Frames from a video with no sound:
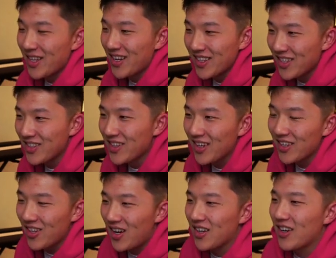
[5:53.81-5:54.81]
there, there like a
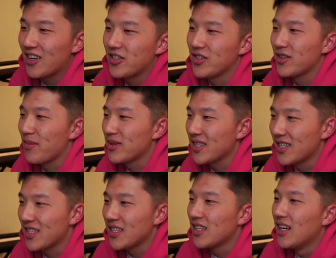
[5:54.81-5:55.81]
lot of countries are
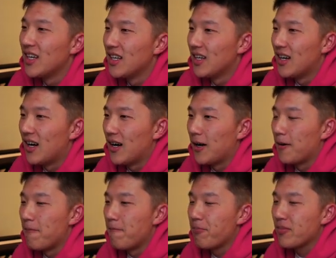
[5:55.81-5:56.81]
presented.
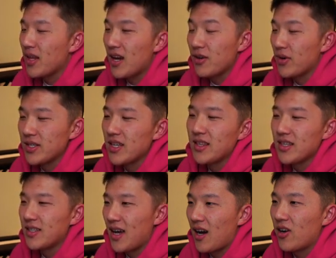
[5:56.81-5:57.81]
Um, anyways, in
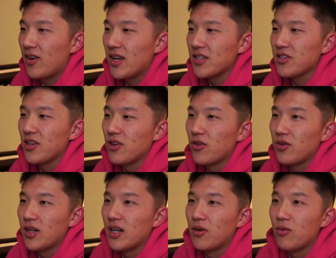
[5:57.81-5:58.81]
this DAO, and
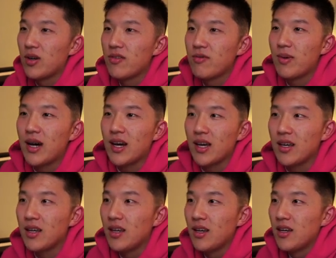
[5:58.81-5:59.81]
so uh, one of
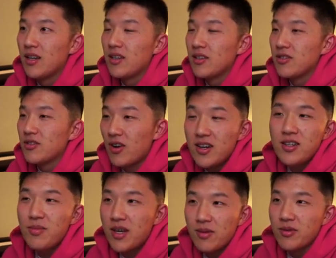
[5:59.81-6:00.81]
my starting
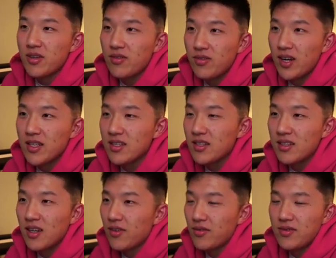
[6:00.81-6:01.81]
to become good friends.
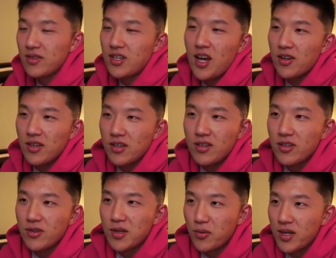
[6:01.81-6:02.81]
I've chatted
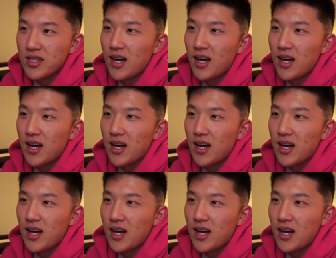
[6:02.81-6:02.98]
literally one